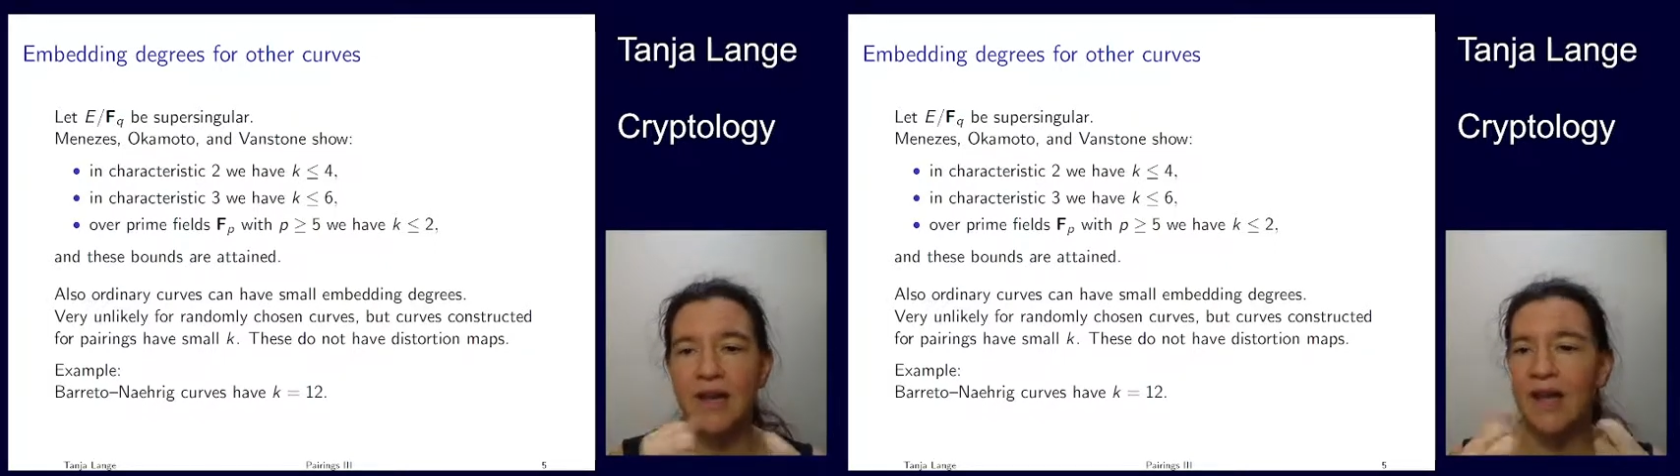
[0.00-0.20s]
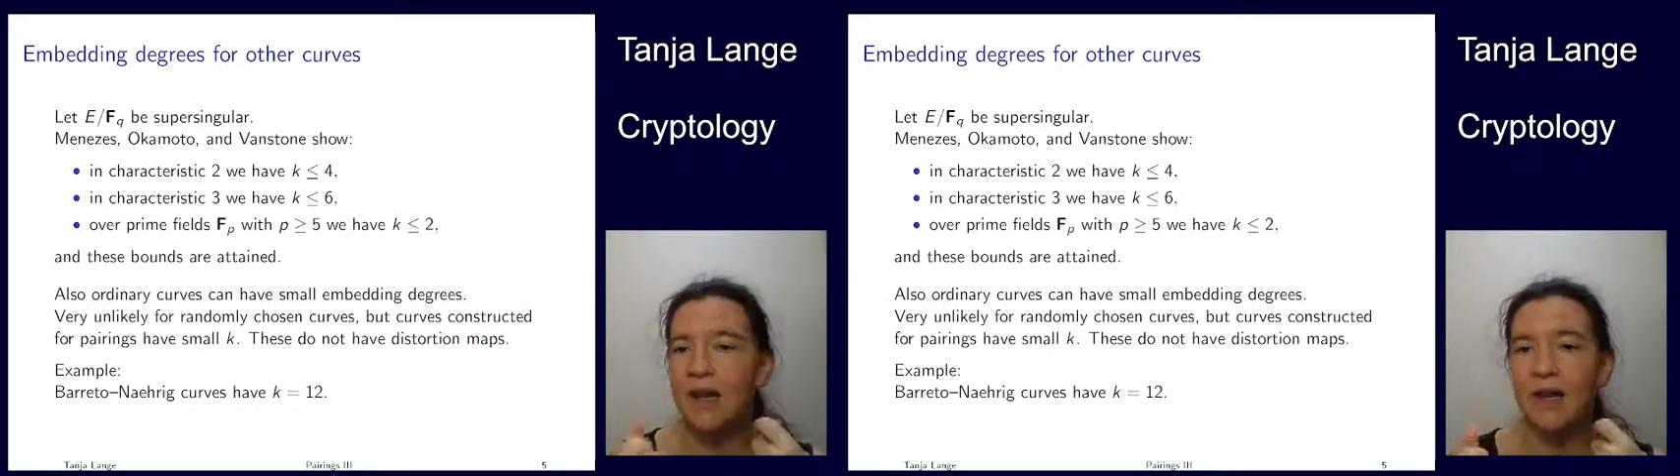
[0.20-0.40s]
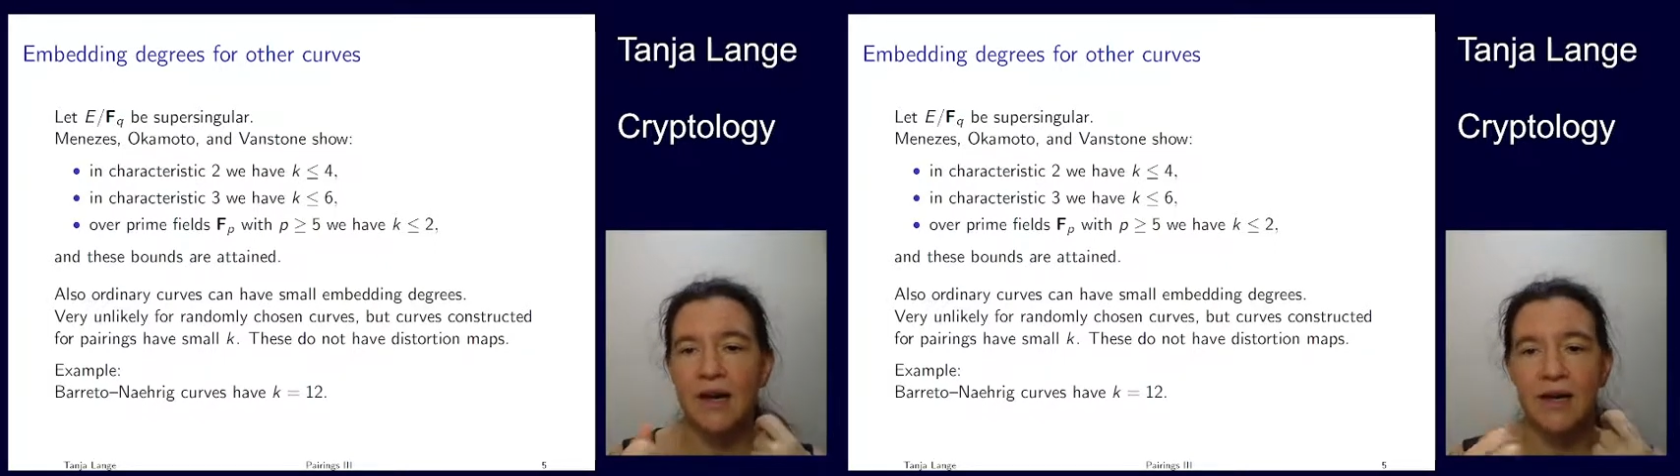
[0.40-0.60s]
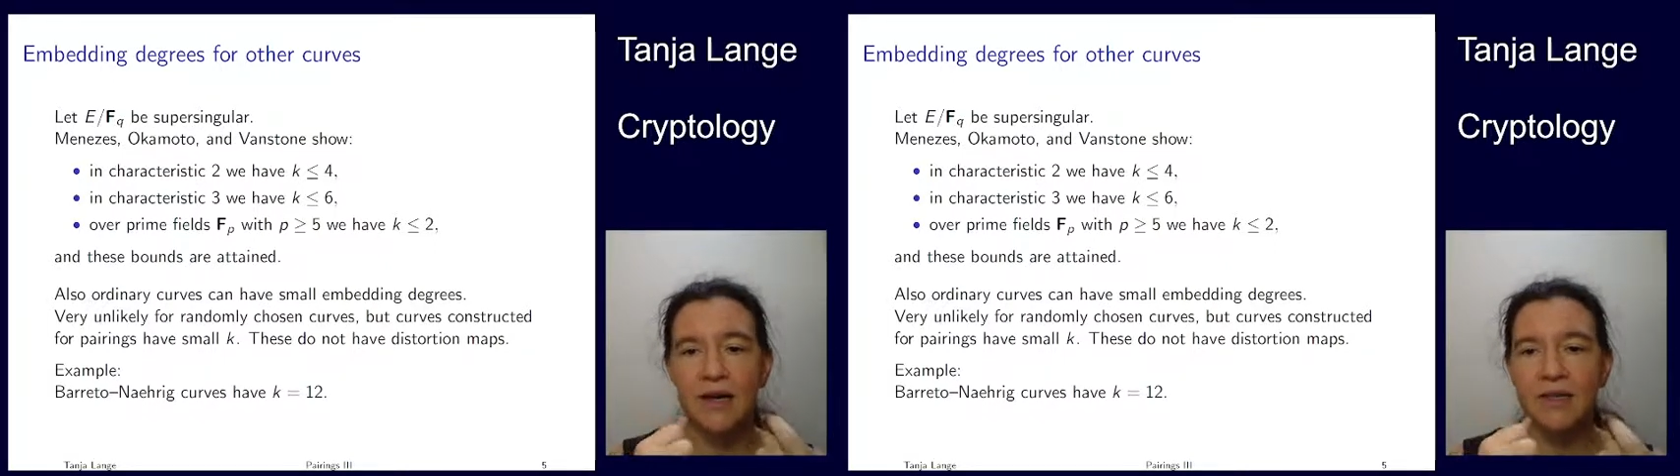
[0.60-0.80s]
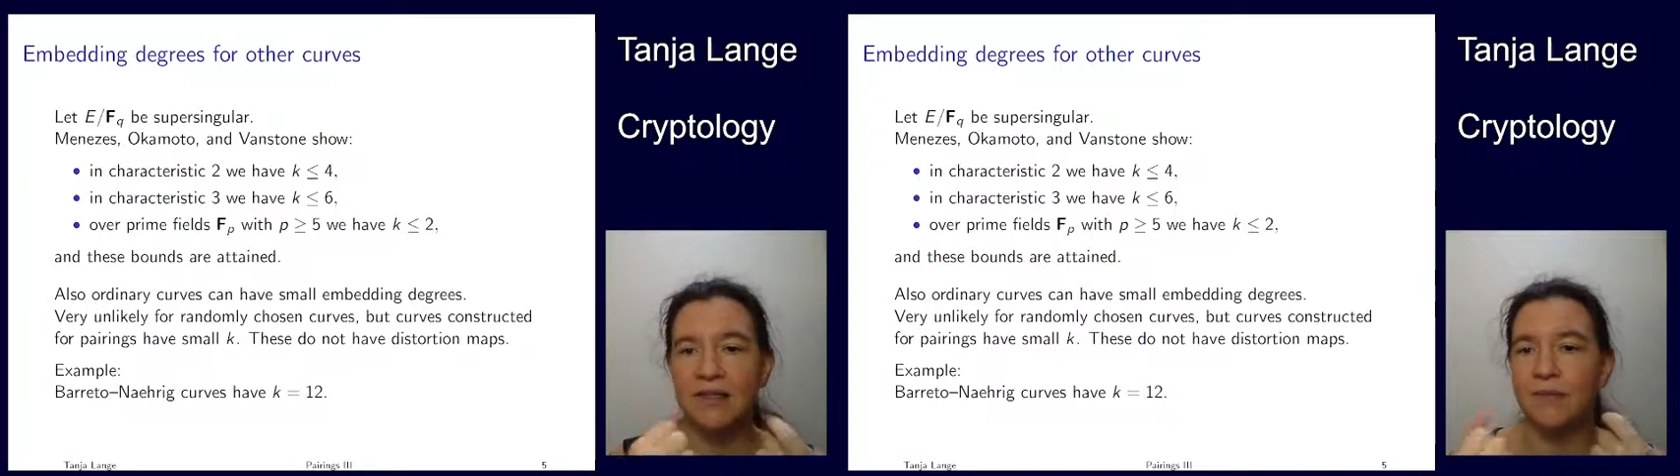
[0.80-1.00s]
l are
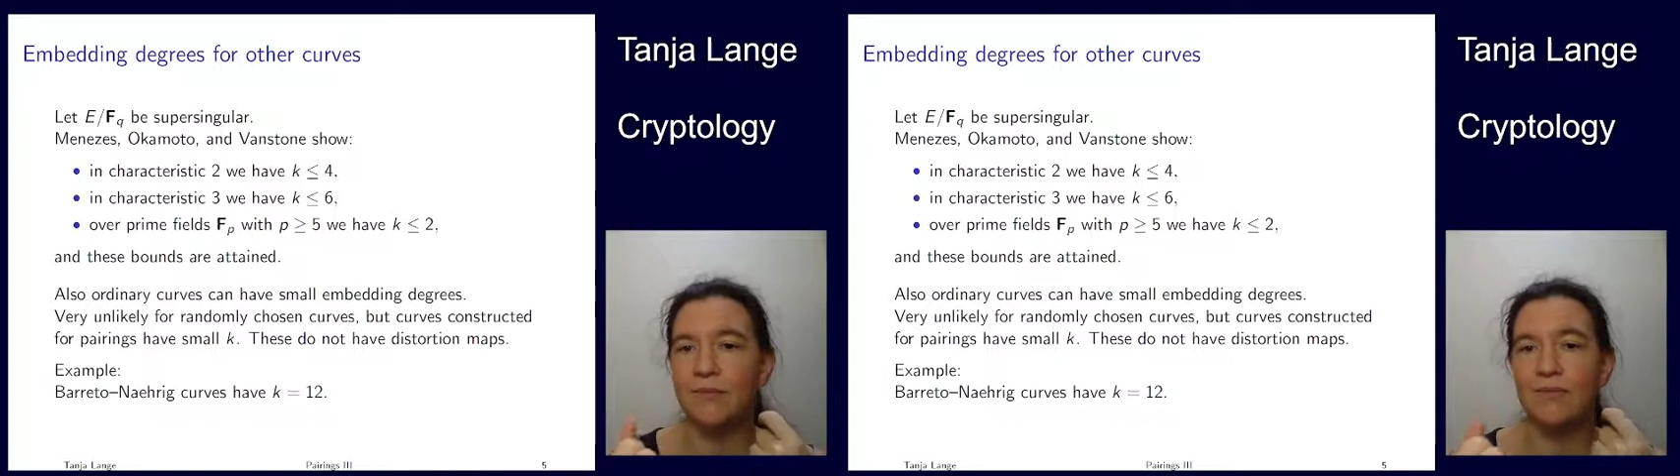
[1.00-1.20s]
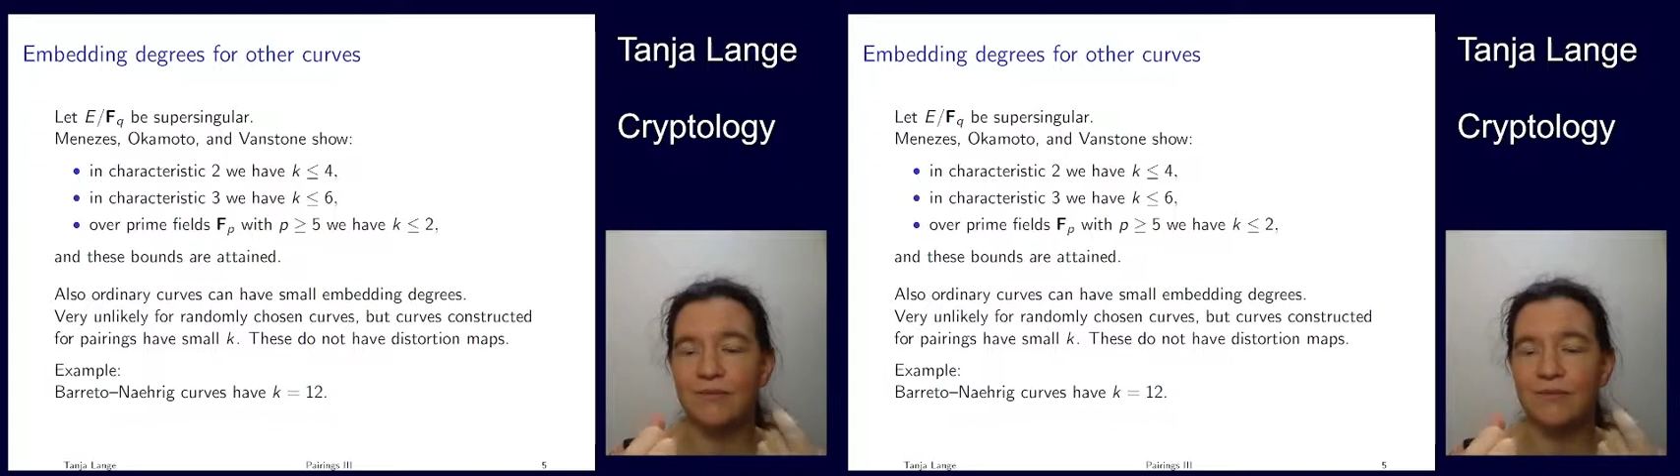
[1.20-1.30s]
in some